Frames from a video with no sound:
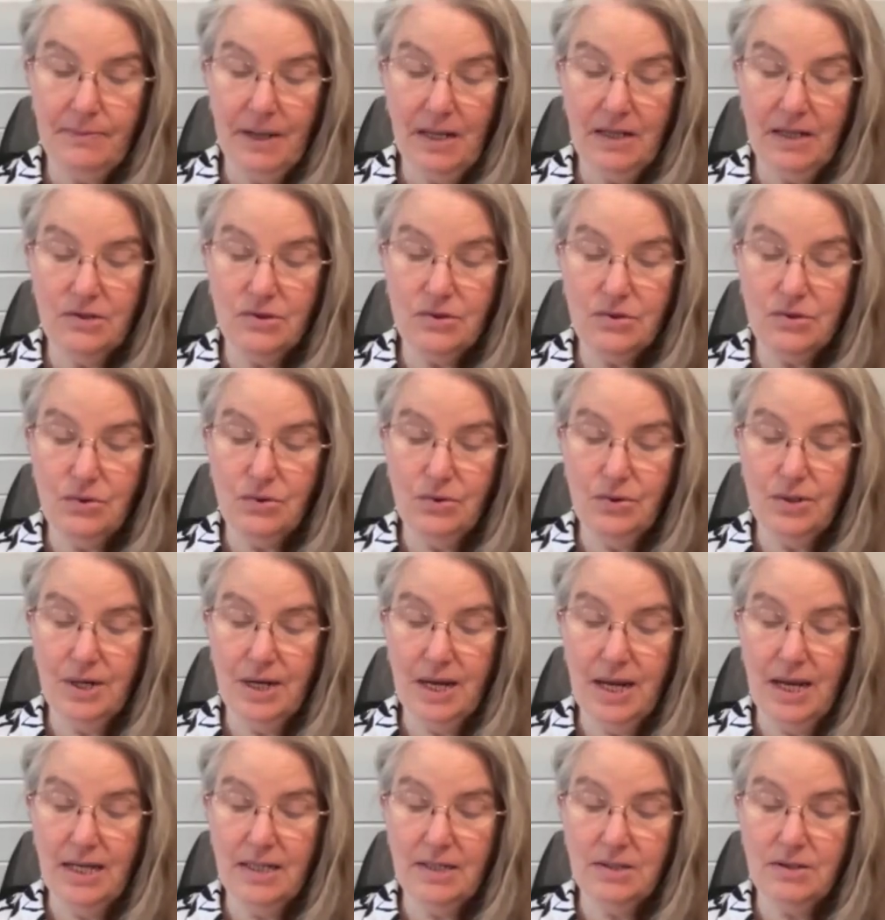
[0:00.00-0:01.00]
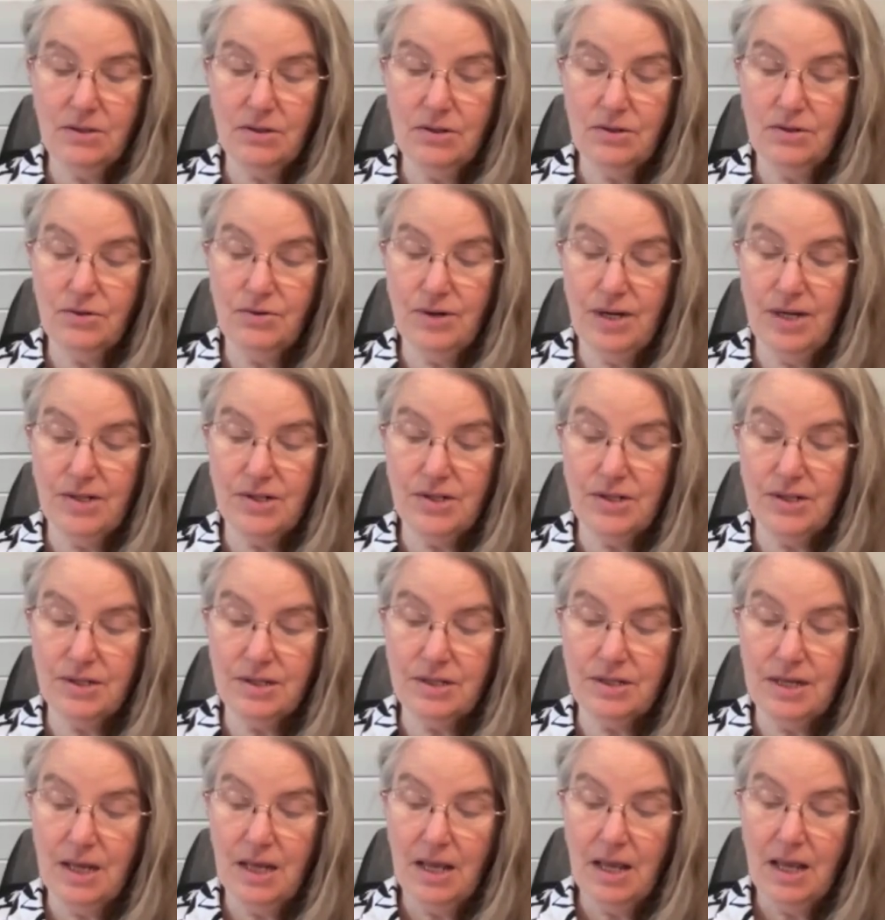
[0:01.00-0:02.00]
A sword against her
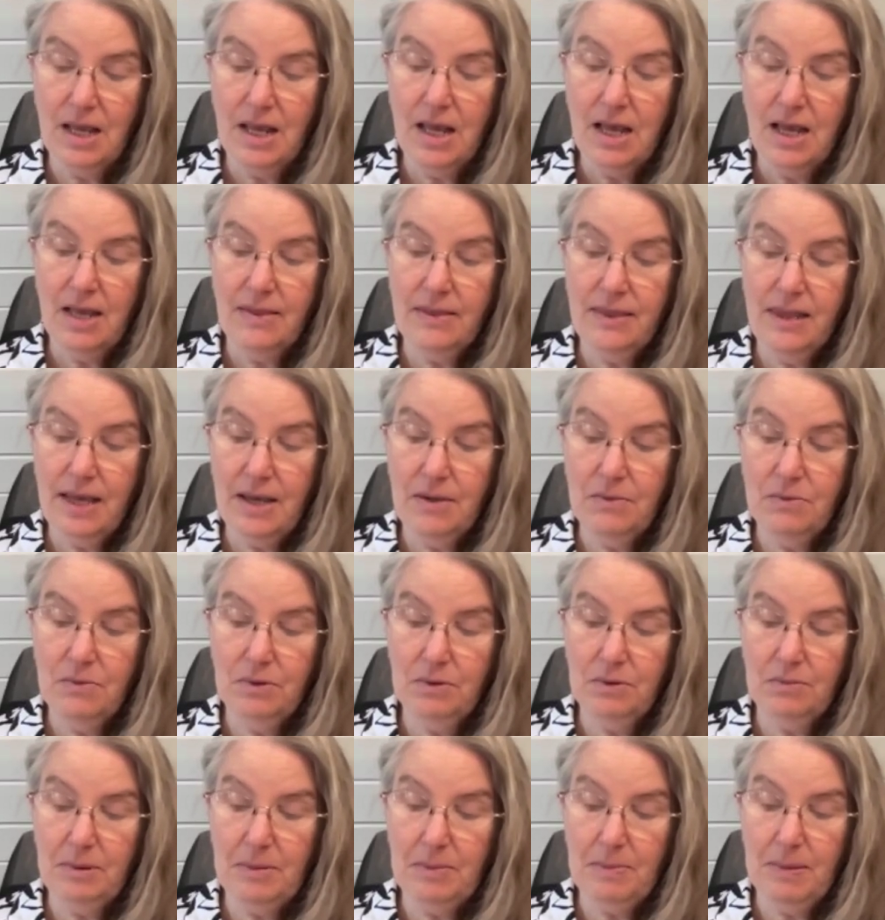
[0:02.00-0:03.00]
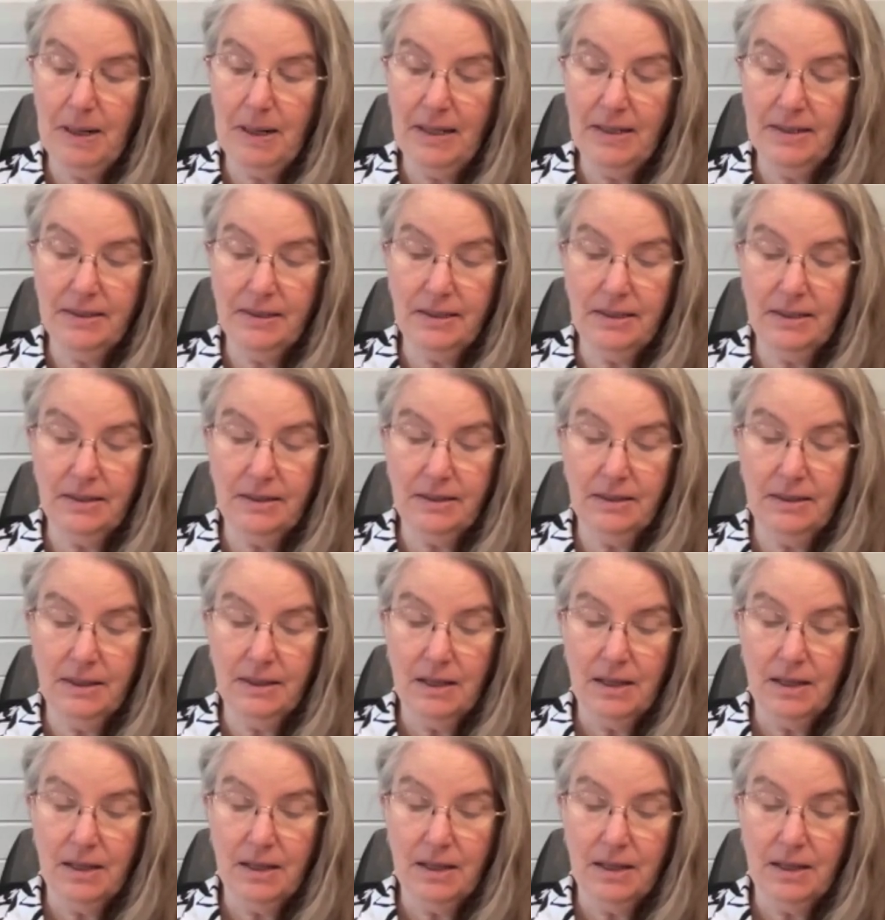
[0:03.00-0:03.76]
treasures, and they will be plundered.